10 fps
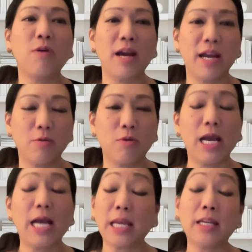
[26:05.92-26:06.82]
Right,
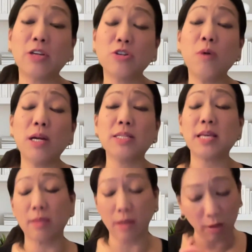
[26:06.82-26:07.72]
right. And I do want to
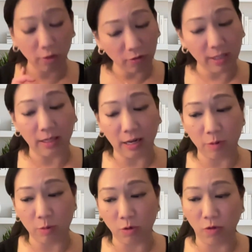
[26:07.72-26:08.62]
say the other thing that
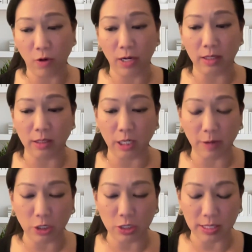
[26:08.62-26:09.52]
I've been referring a lot of
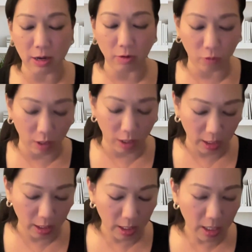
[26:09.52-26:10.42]
patients out
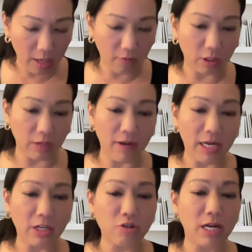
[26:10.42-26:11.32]
for
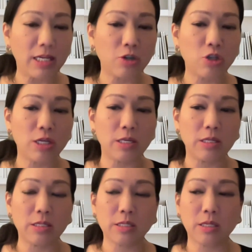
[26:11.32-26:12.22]
lymphatic drainage
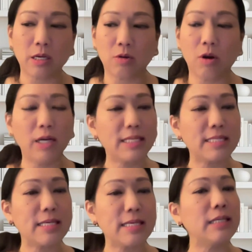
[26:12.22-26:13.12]
is chronic
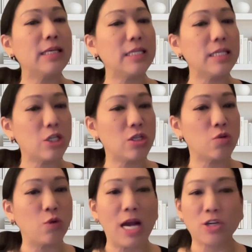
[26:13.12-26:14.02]
skin
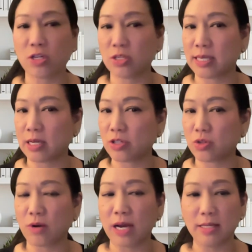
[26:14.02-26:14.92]
conditions, rashes like
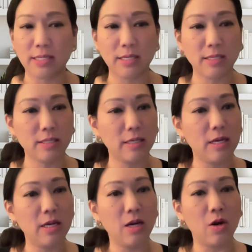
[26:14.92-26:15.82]
psoriasis
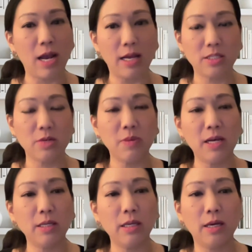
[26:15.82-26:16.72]
or
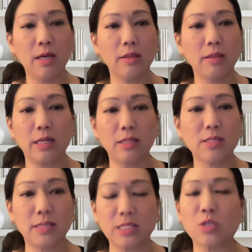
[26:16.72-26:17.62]
eczema.
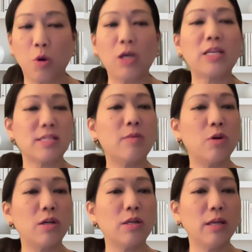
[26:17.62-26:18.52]
That's pretty
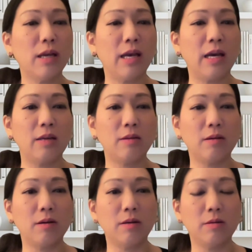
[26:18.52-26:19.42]
stubborn.
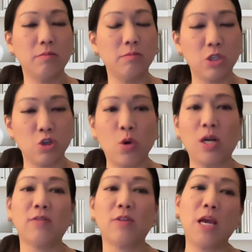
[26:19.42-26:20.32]
And
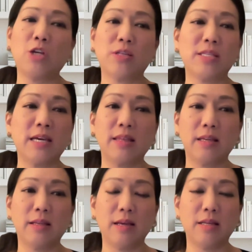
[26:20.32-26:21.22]
majority of the patients say
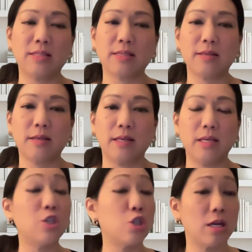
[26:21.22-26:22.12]
that it's
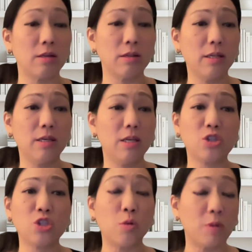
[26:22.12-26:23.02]
the itching
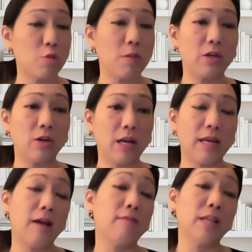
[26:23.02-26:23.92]
is so much better
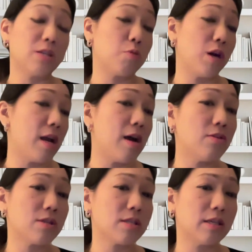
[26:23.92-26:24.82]
and they have less
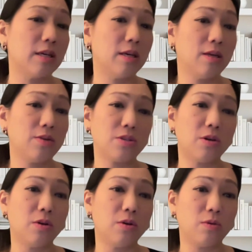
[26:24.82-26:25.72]
breakouts.
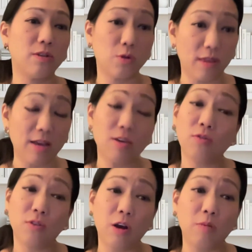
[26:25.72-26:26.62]
So thank
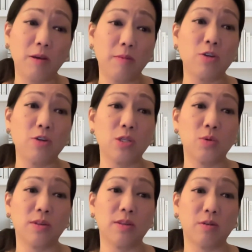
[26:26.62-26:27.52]
you for helping
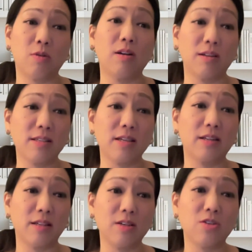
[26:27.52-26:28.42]
patients with the chronic
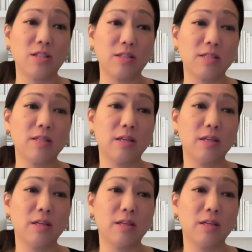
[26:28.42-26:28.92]
skin conditions.